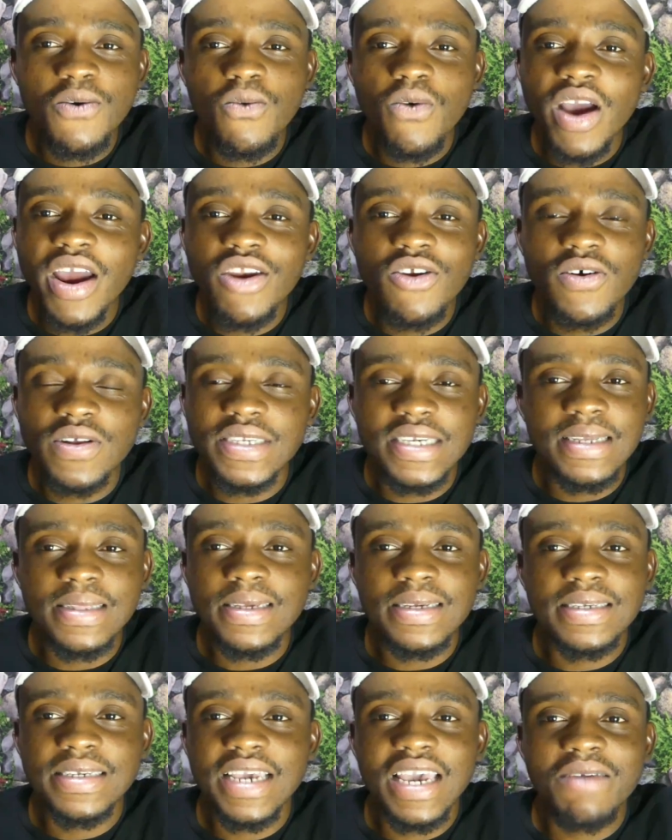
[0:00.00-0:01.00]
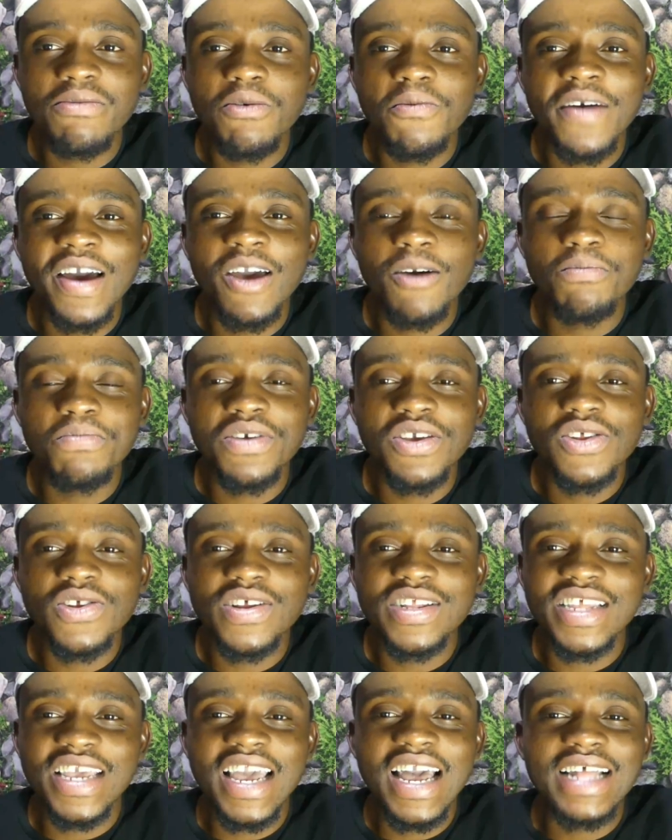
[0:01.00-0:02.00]
were not in this game, in my
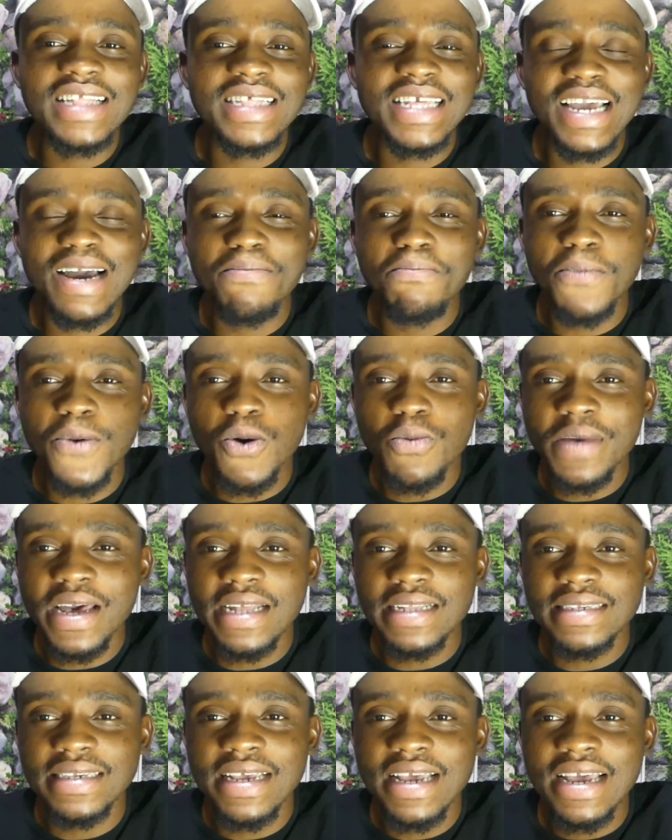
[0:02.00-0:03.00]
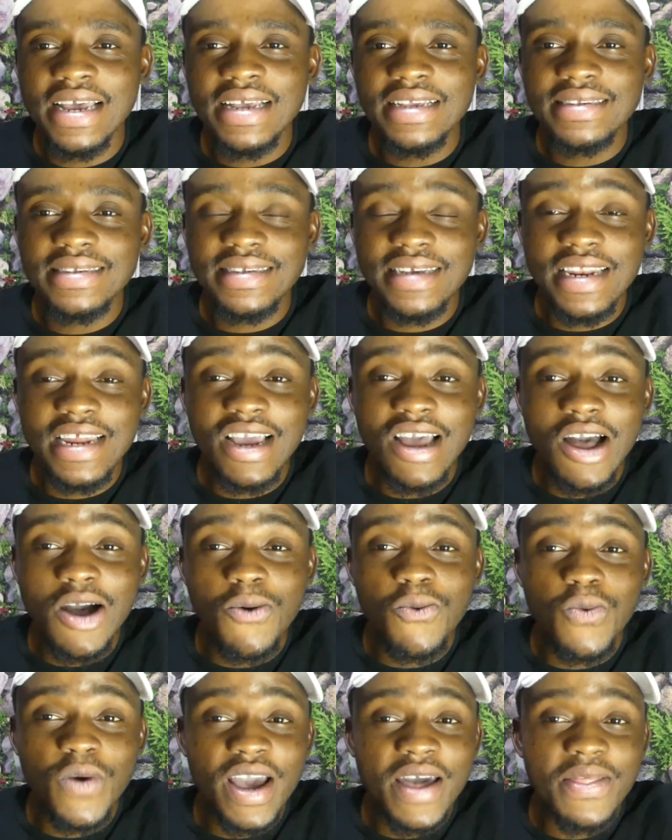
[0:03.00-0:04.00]
opinion. They had their moments.
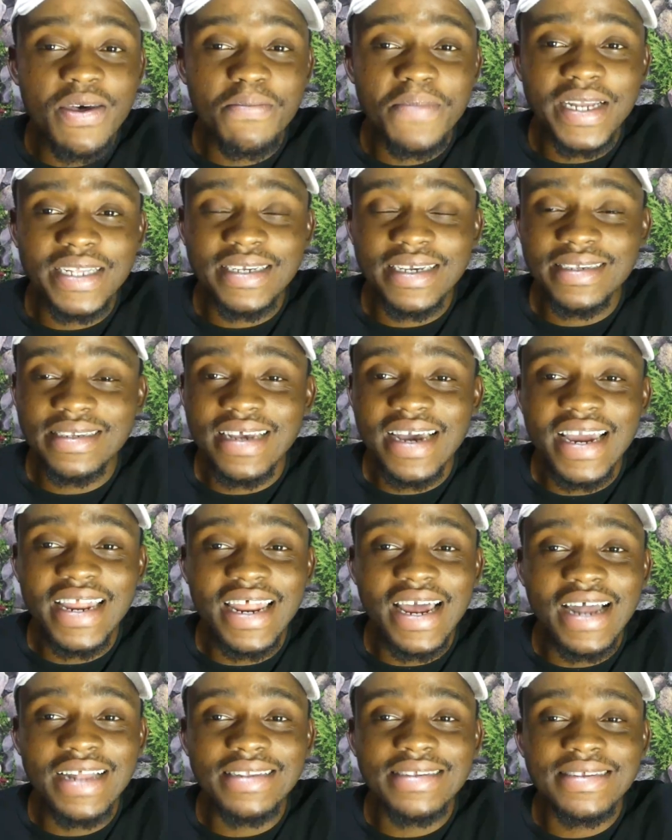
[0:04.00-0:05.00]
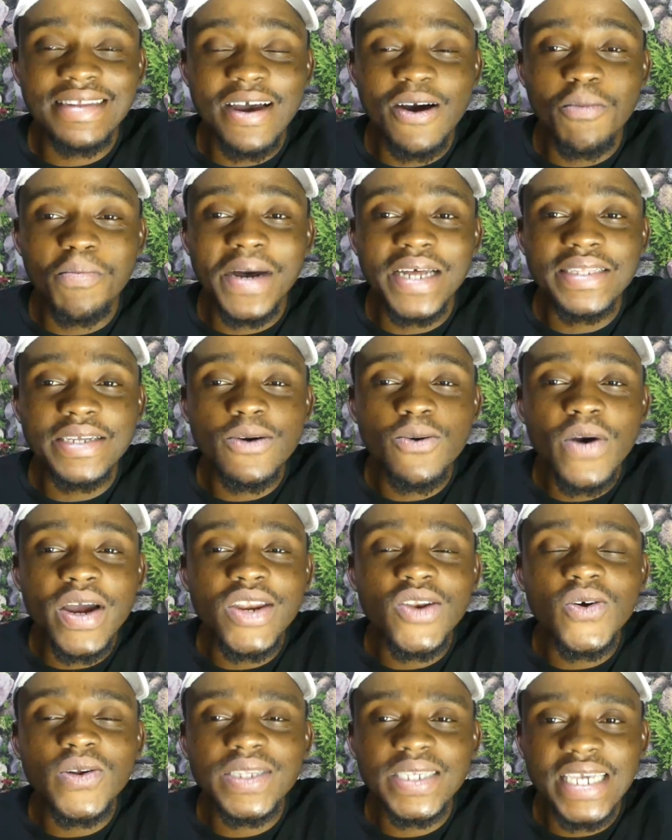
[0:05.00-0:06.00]
Senegal were the better side, hands down, but they
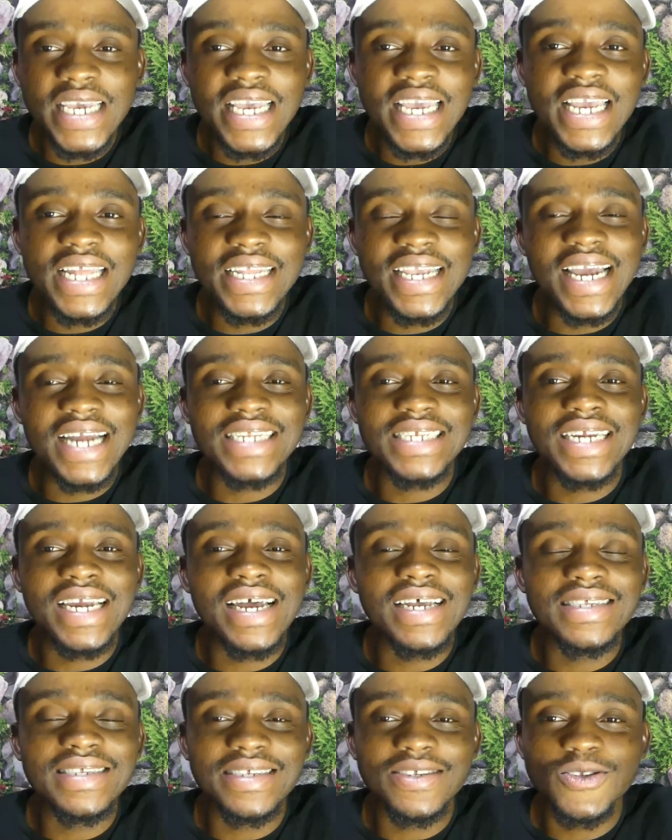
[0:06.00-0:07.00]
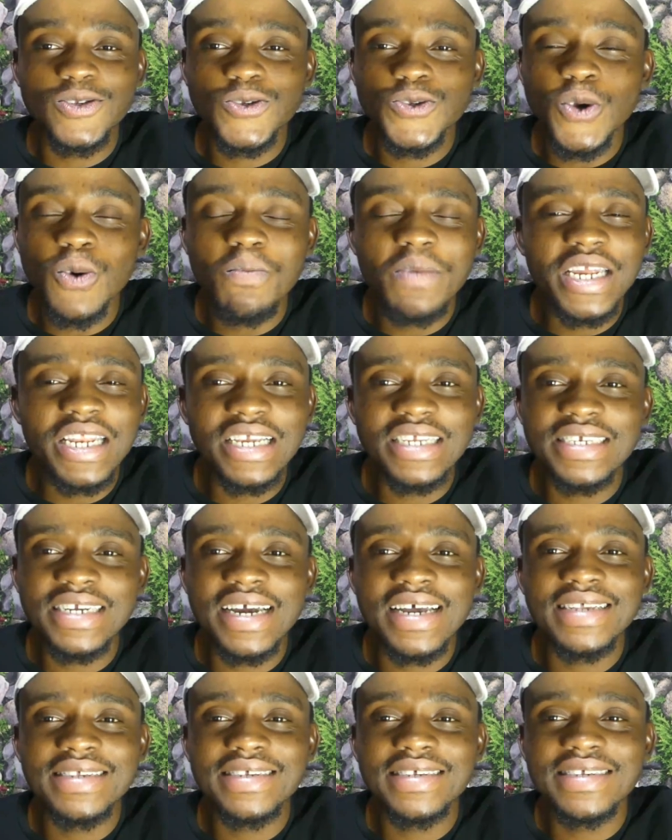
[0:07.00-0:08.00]
were not taking their chances. So many
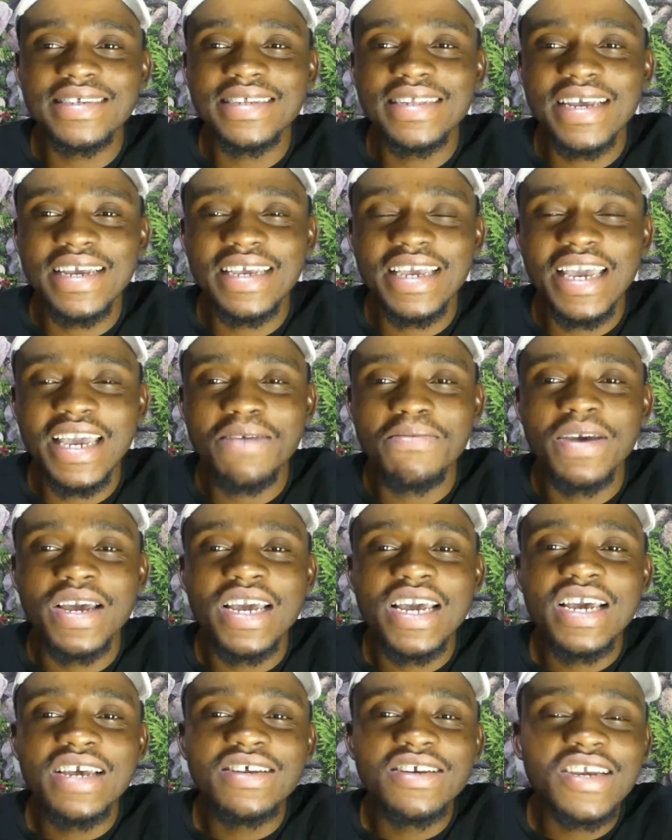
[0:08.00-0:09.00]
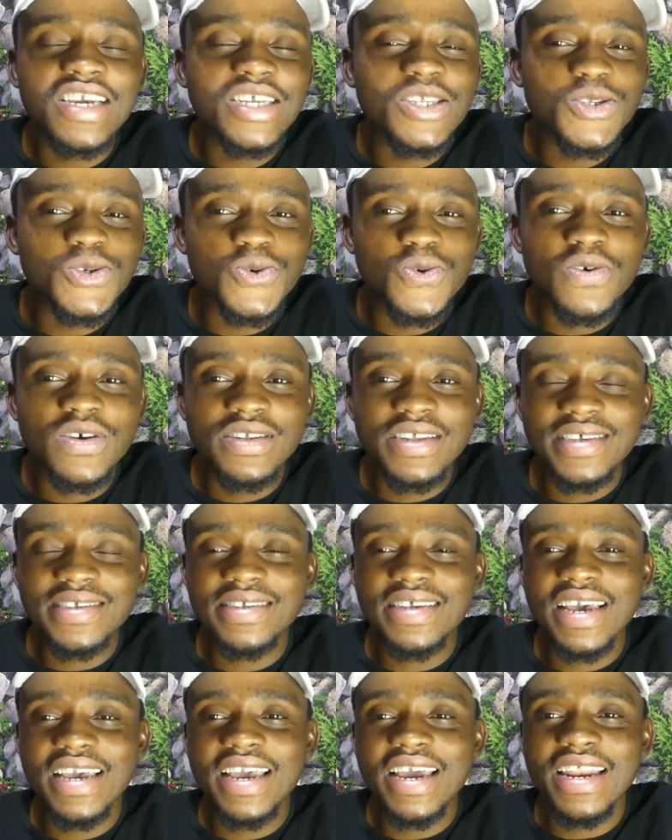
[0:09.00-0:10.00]
chances in the game, into the
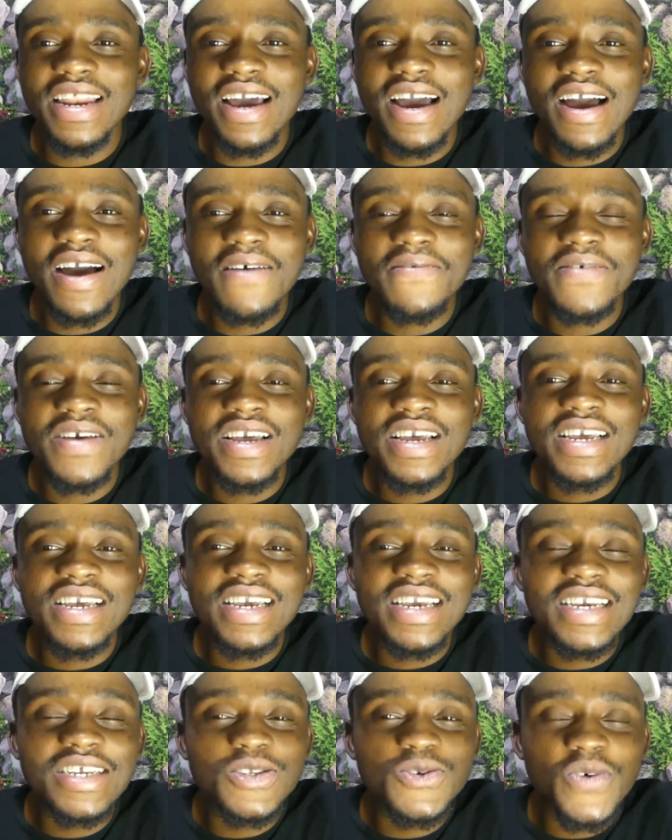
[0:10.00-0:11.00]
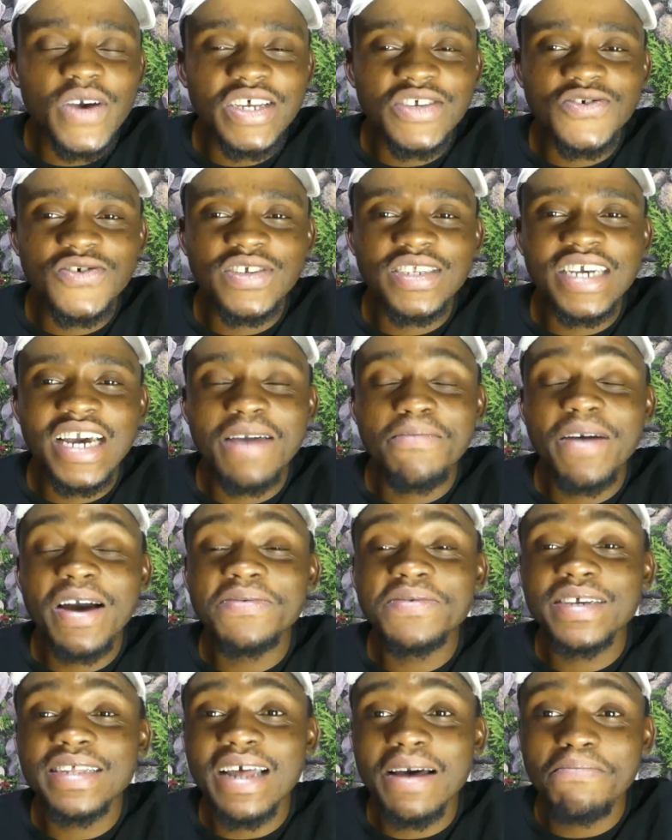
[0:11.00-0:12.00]
second half, into extra time.
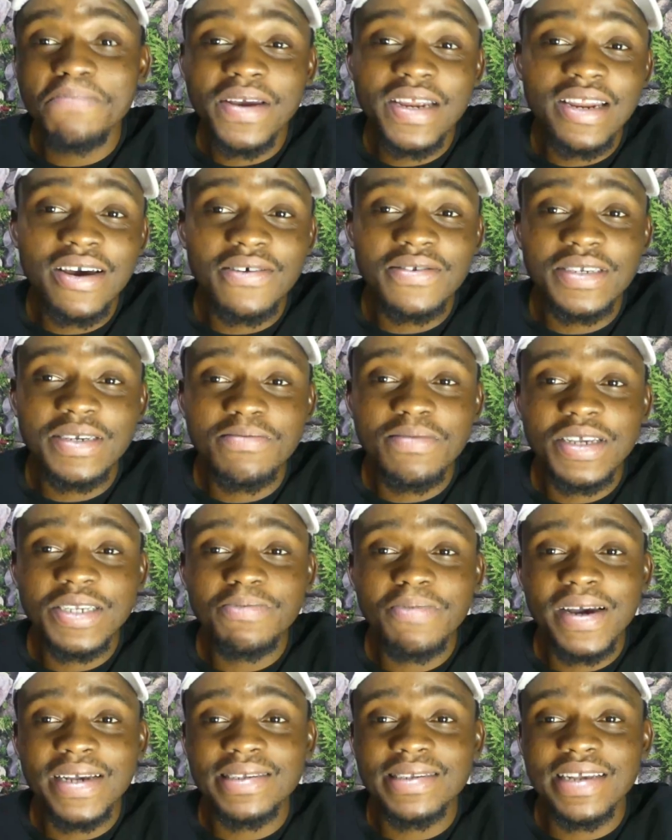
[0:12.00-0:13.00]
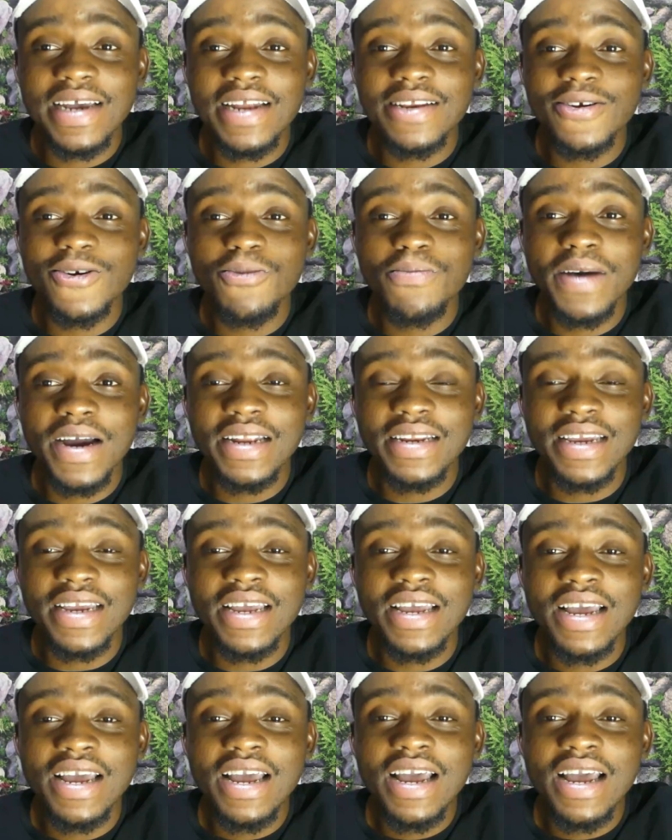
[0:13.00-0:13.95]
After that penalty miss by Sadio Mane,